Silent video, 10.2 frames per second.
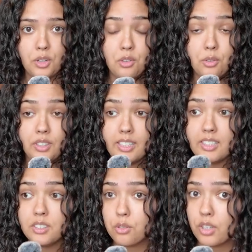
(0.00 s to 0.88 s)
when you
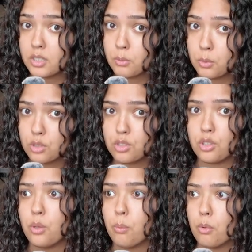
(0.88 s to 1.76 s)
need to rest more.
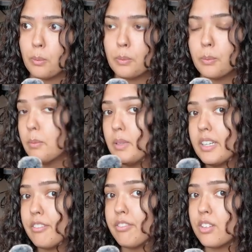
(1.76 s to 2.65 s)
So you
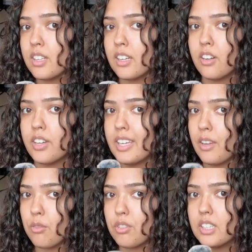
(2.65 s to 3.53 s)
probably feel like, "Oh, I
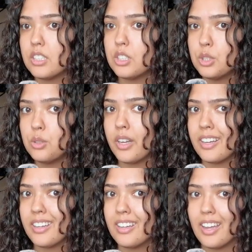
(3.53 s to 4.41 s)
can't really do
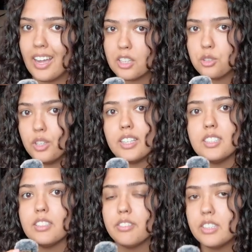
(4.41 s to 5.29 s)
any actual
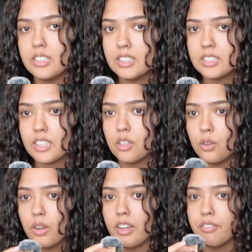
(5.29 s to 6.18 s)
activities. I
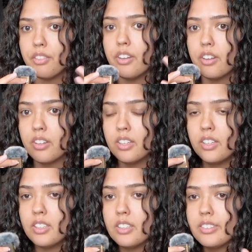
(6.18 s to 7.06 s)
don't have the
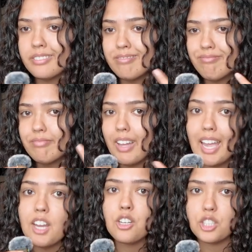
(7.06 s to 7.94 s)

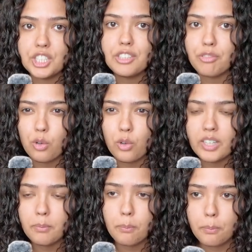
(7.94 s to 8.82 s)
energy for
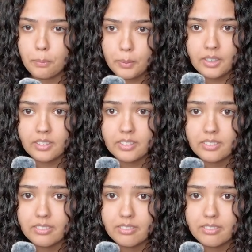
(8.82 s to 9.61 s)
it." But